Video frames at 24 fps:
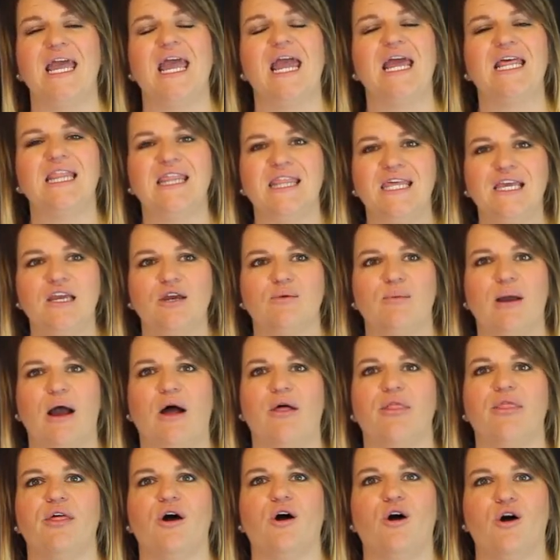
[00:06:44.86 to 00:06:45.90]
And think
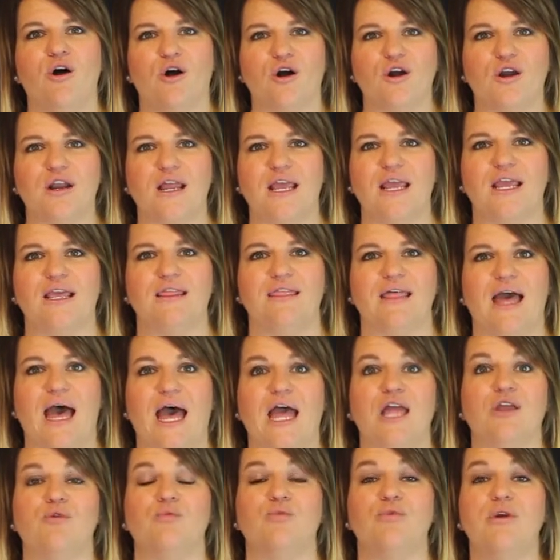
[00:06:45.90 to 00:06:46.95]
about the heartache
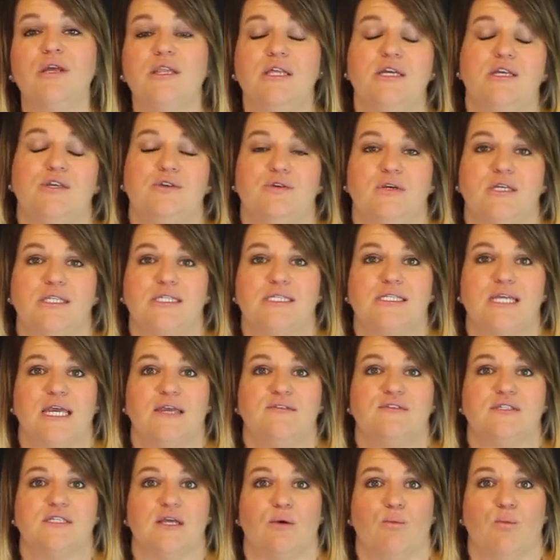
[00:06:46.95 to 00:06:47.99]
that really you could
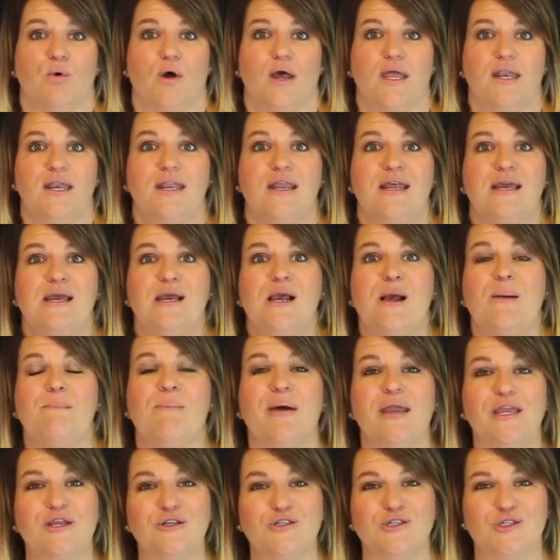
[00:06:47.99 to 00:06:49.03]
save someone
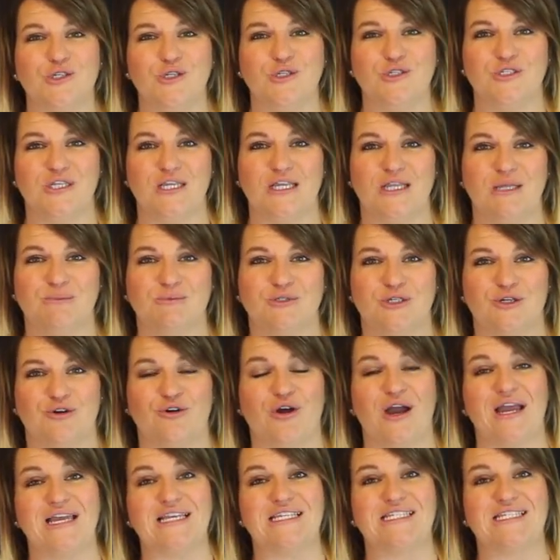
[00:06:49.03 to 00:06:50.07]
by introducing them to
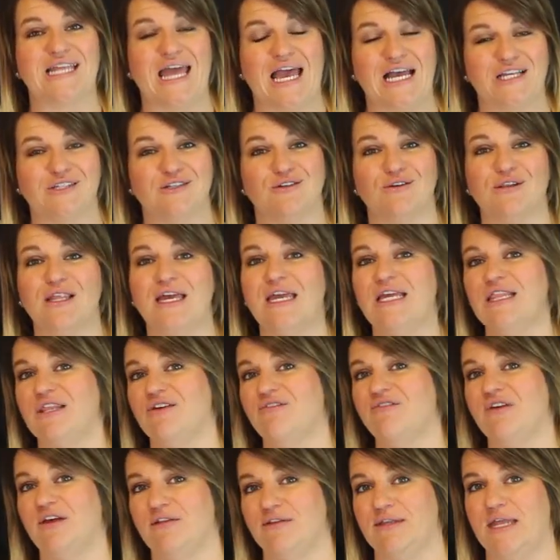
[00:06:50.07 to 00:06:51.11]
Christ as they're laying the
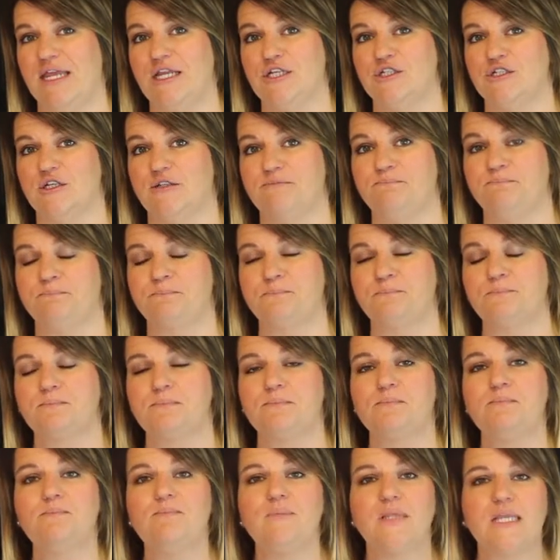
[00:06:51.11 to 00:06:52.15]
foundation.
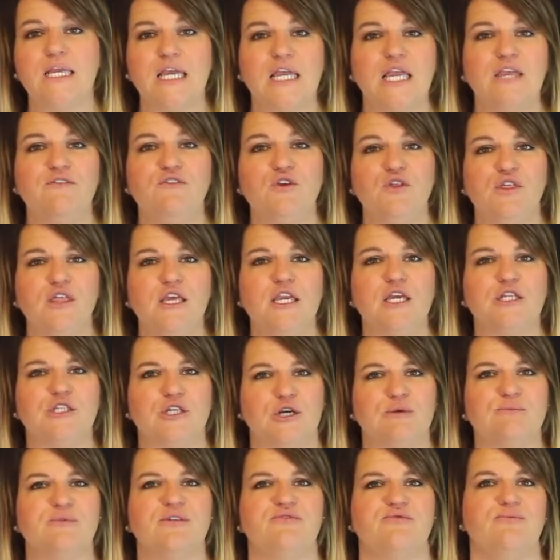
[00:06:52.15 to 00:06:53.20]
If you think in
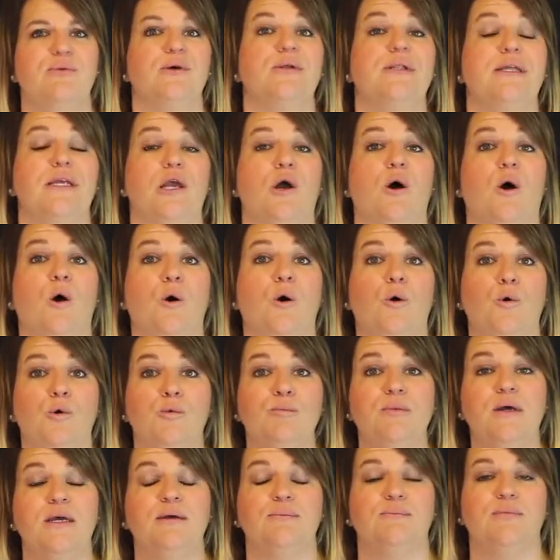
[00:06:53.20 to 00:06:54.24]
terms of building a
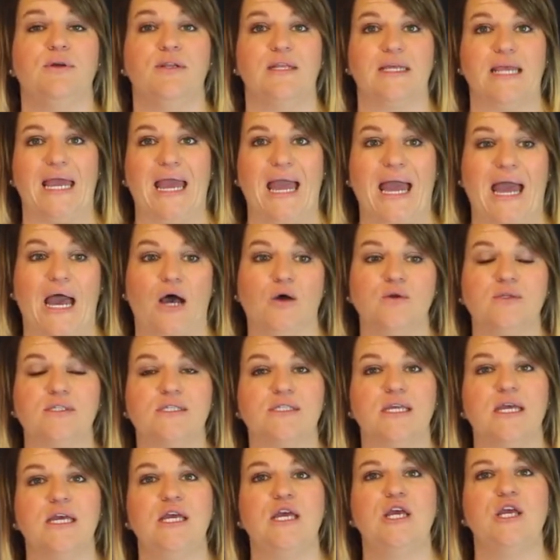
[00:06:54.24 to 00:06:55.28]
home, building a
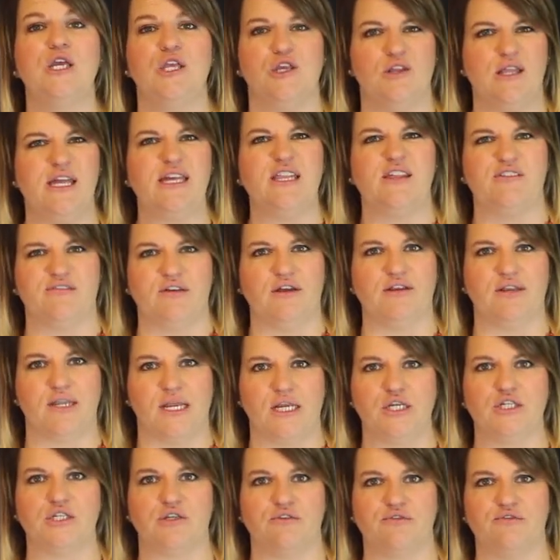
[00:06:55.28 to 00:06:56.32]
house, you lay the
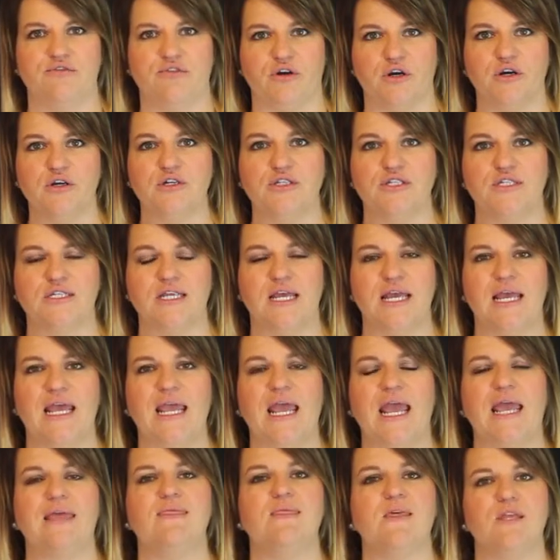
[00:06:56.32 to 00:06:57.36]
foundation first
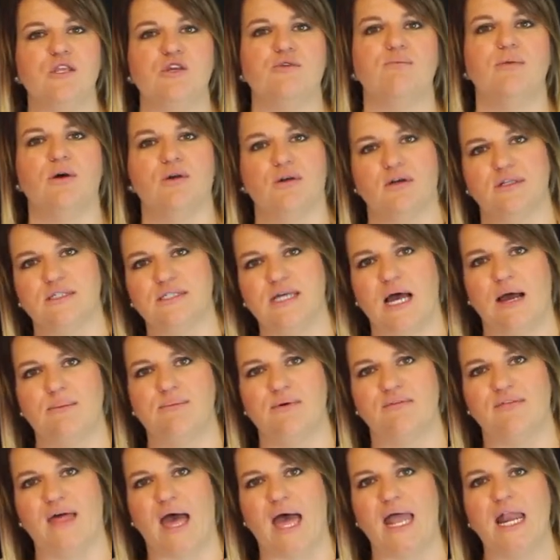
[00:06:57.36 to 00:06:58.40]
and then you build on top
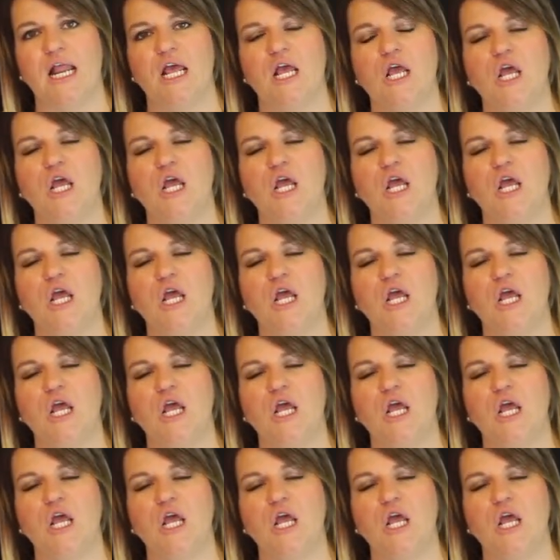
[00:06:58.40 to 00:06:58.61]
of that.